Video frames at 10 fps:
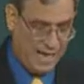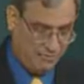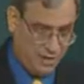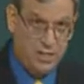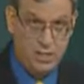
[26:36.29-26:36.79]

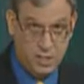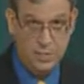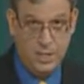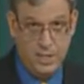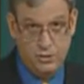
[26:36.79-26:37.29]
and
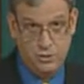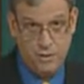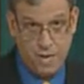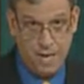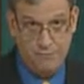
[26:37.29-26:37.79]
Fatima, hence
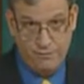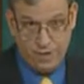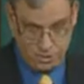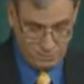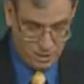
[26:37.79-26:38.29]
the name
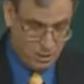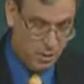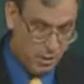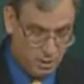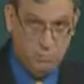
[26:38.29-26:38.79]
Fatimid.
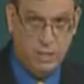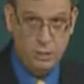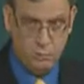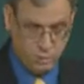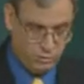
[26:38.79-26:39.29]

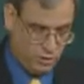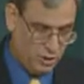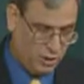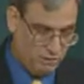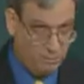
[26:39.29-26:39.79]
They were
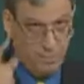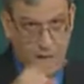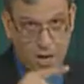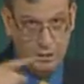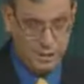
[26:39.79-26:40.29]
descended from
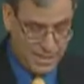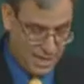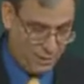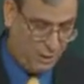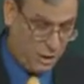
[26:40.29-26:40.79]
Ali
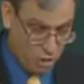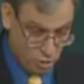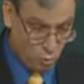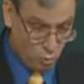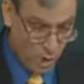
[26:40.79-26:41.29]
and the
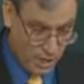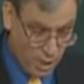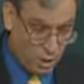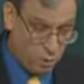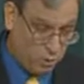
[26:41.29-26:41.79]

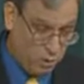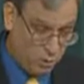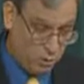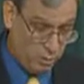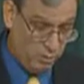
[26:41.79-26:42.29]
one and only
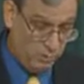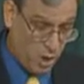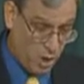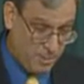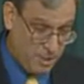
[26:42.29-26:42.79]
daughter of
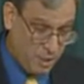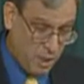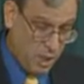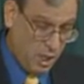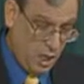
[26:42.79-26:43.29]
Muhammad.
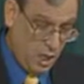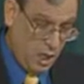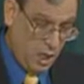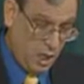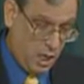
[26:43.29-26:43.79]

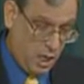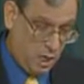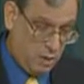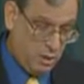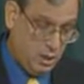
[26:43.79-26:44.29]

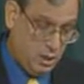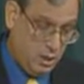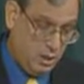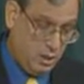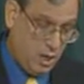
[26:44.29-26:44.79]
And
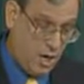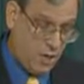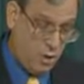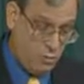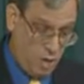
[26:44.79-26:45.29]
in
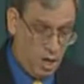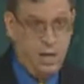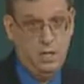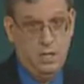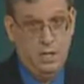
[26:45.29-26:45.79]

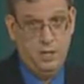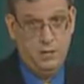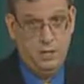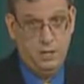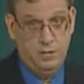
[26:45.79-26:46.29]

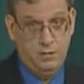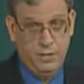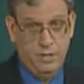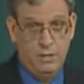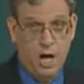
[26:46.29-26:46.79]
909, the
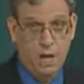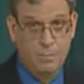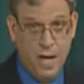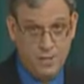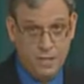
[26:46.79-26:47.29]
leader
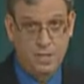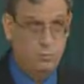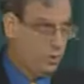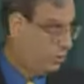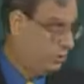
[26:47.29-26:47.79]

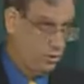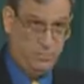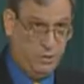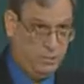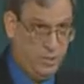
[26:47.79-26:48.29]
al-Mahdi, which
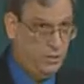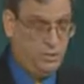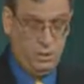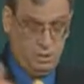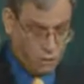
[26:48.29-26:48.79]
simply
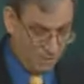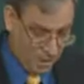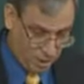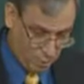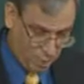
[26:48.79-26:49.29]
means the
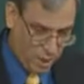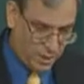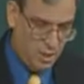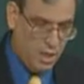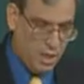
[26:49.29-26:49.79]
inspired
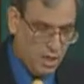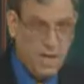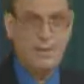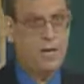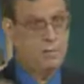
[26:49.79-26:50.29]
one,
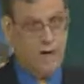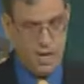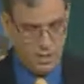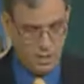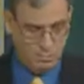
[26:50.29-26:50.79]
came out of
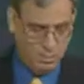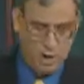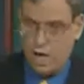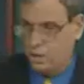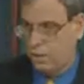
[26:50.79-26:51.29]
hiding in
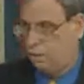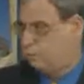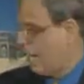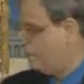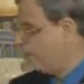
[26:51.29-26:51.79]
Morocco,
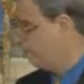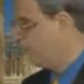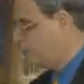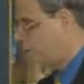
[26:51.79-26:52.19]
rallied various